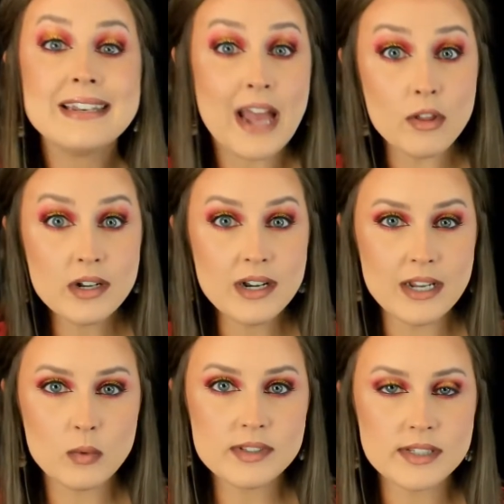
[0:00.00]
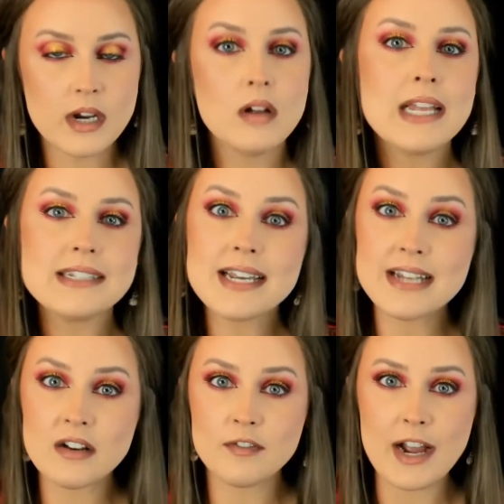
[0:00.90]
Now that it equals 0, let's
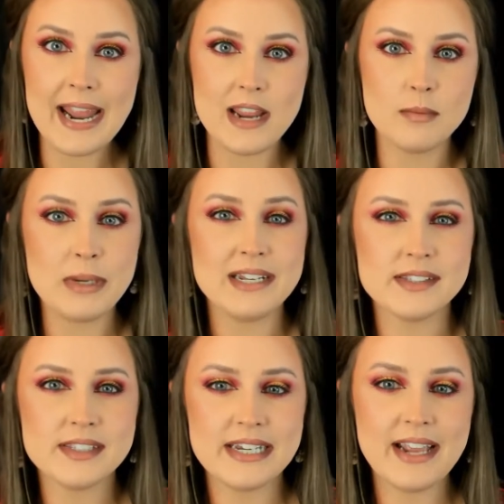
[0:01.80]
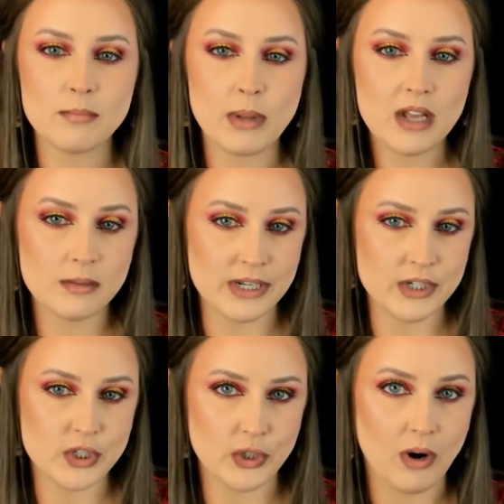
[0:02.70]
identify a, b, and c and plug them
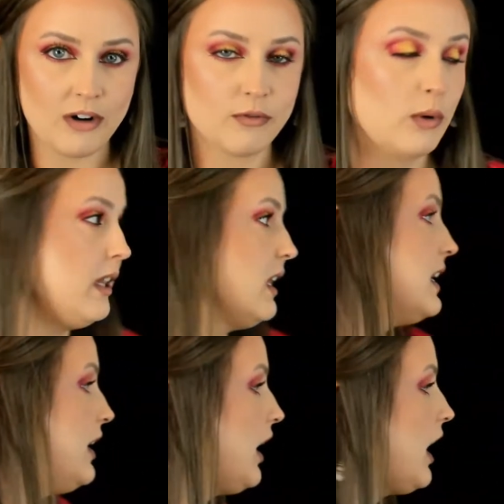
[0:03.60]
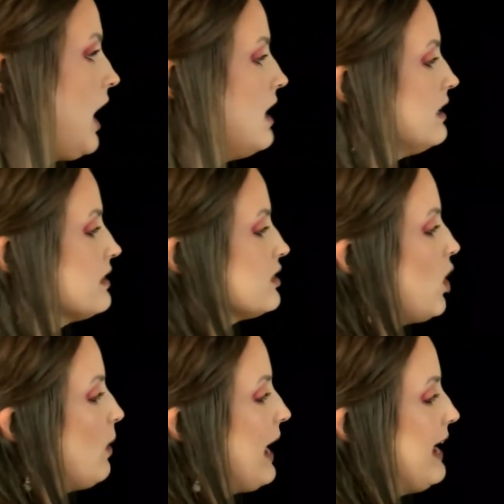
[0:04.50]
into our formula here.
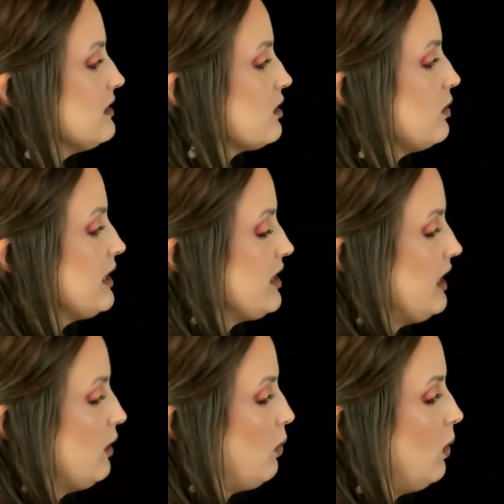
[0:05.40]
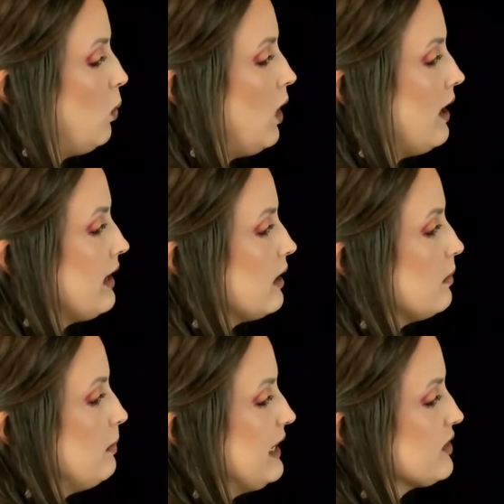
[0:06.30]
So a is going to equal
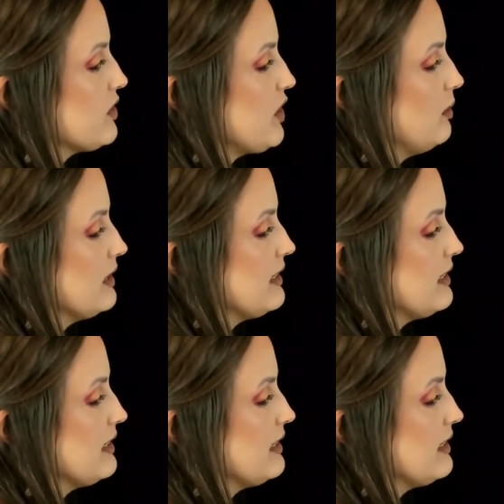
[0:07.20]
1, b is 2,